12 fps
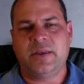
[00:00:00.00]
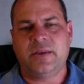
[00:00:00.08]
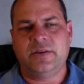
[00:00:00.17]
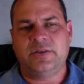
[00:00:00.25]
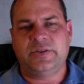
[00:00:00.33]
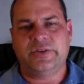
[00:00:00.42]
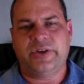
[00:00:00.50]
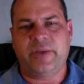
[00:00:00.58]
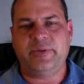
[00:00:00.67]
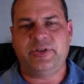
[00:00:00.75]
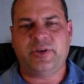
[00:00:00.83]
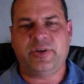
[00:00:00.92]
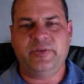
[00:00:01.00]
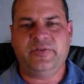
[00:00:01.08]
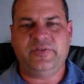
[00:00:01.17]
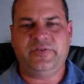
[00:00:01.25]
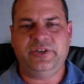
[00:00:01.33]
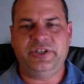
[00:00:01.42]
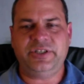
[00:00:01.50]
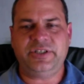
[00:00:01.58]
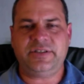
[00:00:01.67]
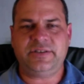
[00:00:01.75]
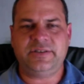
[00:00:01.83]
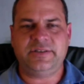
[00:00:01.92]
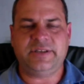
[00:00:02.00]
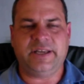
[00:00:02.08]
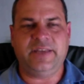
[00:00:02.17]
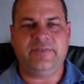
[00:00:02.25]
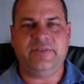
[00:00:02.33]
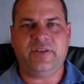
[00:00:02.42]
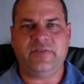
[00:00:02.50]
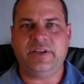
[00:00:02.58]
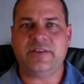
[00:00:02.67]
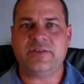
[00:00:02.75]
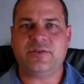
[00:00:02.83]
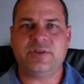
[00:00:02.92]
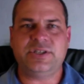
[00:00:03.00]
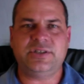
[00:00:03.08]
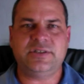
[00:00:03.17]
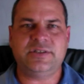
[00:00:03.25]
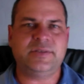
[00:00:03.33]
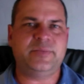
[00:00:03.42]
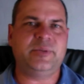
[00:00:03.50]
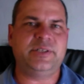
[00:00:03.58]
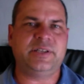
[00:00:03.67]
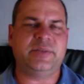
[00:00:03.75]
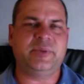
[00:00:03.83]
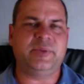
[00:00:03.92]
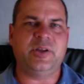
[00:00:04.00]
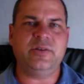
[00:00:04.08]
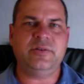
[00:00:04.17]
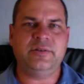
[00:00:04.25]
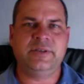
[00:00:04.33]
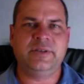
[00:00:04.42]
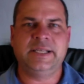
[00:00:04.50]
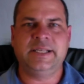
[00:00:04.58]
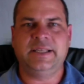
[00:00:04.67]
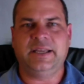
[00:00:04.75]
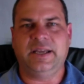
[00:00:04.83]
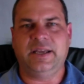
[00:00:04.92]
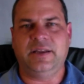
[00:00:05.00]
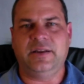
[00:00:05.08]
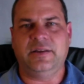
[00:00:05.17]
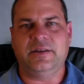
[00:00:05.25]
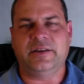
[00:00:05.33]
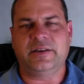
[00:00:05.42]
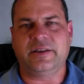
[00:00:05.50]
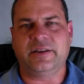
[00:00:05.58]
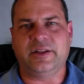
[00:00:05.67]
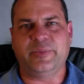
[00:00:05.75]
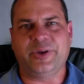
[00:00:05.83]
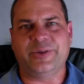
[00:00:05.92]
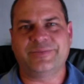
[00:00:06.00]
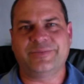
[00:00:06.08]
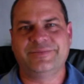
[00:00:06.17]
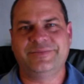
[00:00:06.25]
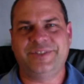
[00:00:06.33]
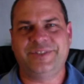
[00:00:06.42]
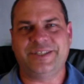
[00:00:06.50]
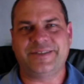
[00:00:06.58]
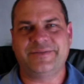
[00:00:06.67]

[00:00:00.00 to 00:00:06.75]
So happy shopping for fridges. If you have any other questions, please let me know, and I can help you out. Cheers.